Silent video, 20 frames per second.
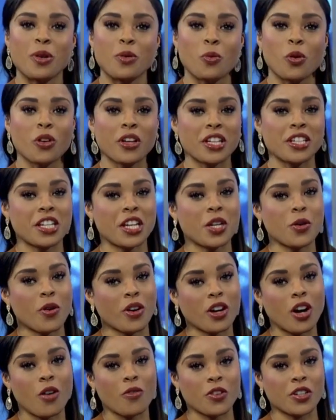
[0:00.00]
And we'll continue
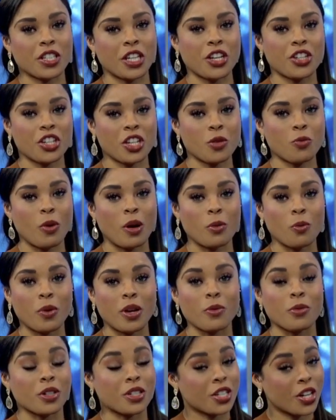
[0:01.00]
our conversation when
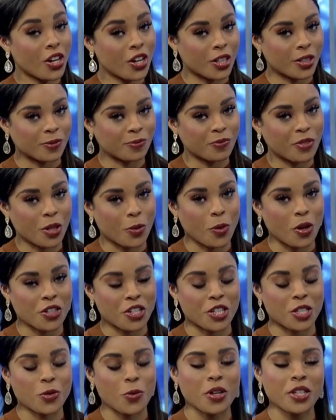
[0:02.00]
we return. You're
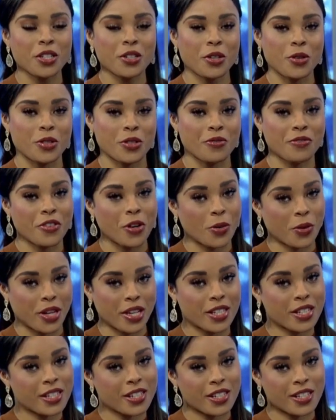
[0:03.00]
watching 22 News in
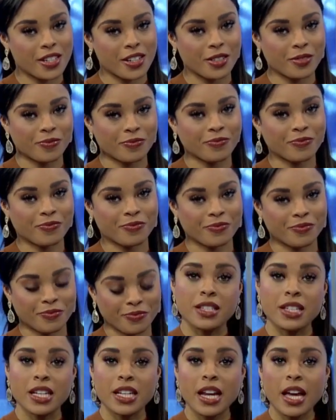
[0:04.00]
Focus.
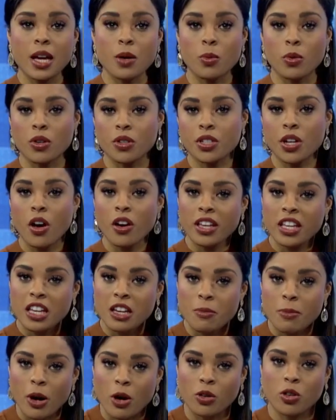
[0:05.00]
Today, we're
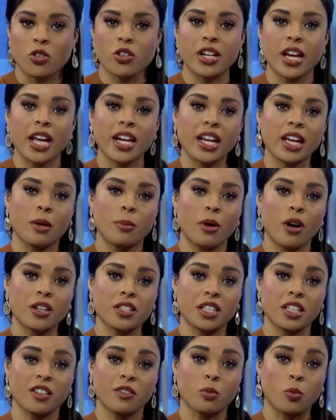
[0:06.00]
talking about creating a
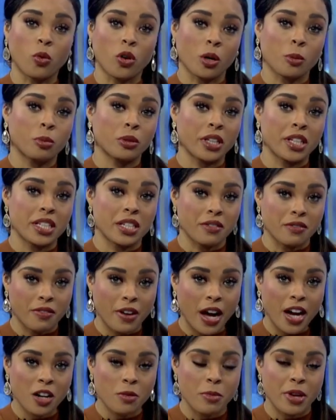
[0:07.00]
positive workplace
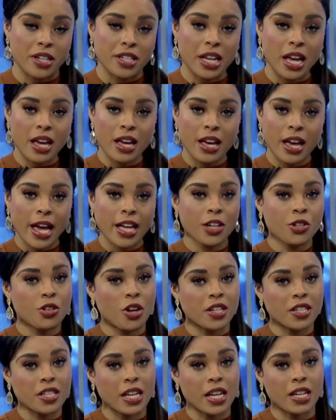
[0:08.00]
environment and
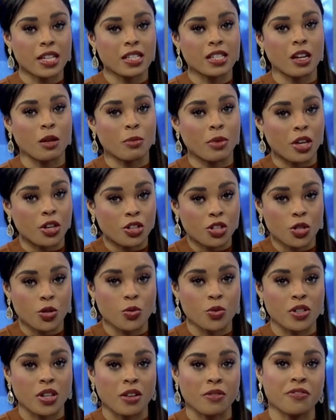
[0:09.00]
addressing some
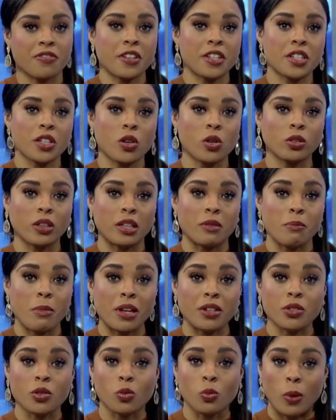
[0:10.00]
issues of physical and
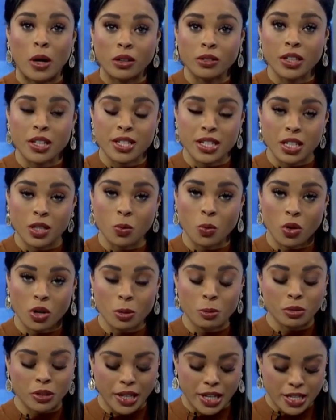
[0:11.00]
mental wellness in the
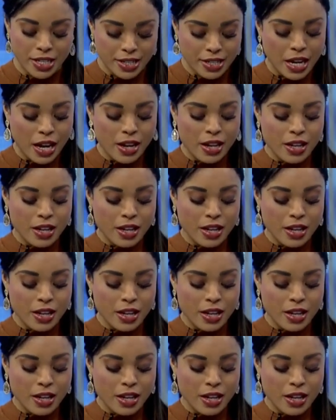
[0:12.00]
workplace.